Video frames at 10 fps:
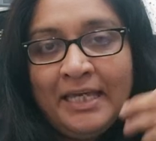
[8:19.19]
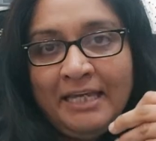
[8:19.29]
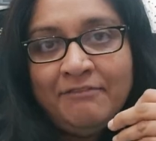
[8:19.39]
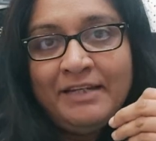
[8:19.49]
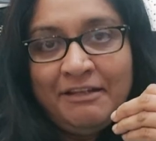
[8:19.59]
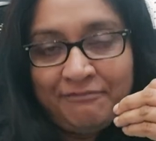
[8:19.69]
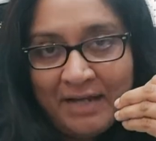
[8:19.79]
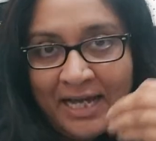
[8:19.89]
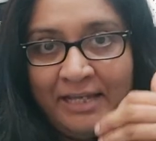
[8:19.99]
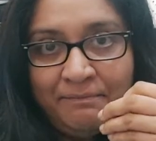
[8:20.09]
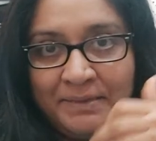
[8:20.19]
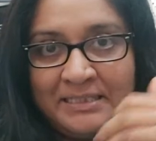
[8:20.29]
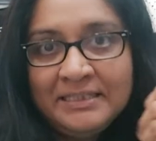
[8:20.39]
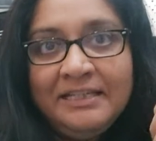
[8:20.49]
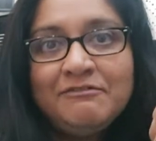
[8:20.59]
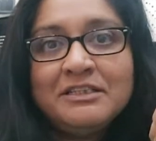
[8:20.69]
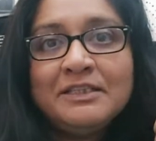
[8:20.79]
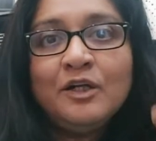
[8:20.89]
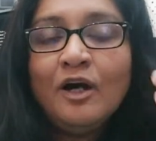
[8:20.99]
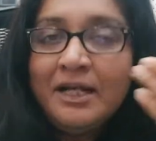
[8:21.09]
Even if I personally
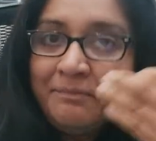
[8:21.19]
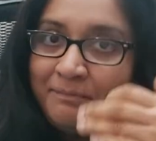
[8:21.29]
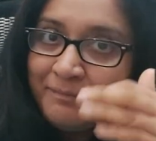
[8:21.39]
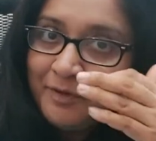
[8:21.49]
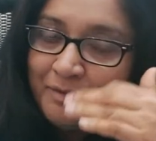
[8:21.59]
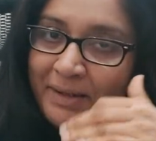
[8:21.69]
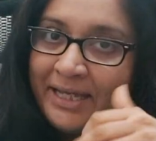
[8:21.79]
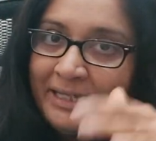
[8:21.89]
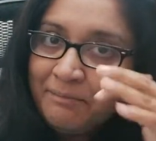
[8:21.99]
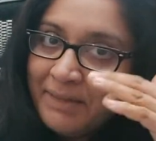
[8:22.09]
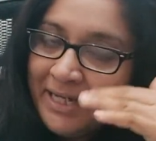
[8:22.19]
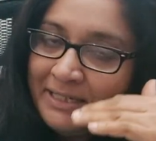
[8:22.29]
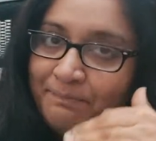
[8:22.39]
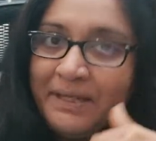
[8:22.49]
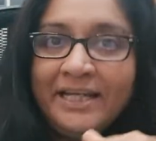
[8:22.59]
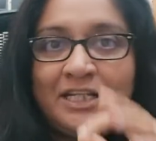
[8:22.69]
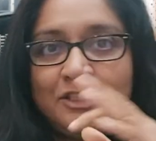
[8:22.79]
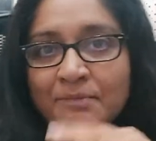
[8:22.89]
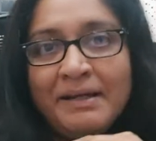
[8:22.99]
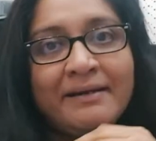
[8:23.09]
wasn't caught, you know, my
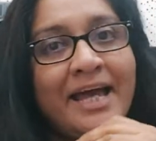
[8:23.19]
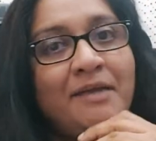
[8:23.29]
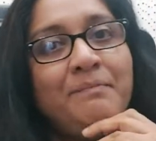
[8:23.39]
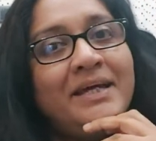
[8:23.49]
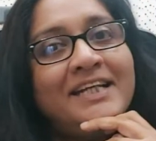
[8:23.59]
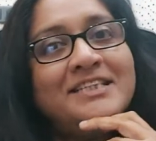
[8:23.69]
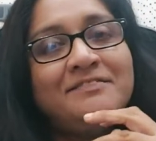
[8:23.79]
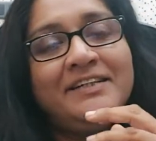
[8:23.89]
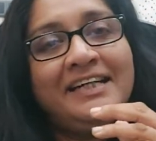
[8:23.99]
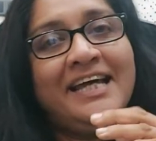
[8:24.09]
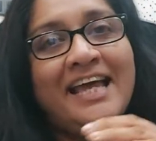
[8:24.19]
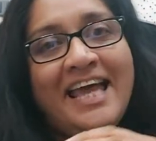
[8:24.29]
parents or my grandparents were,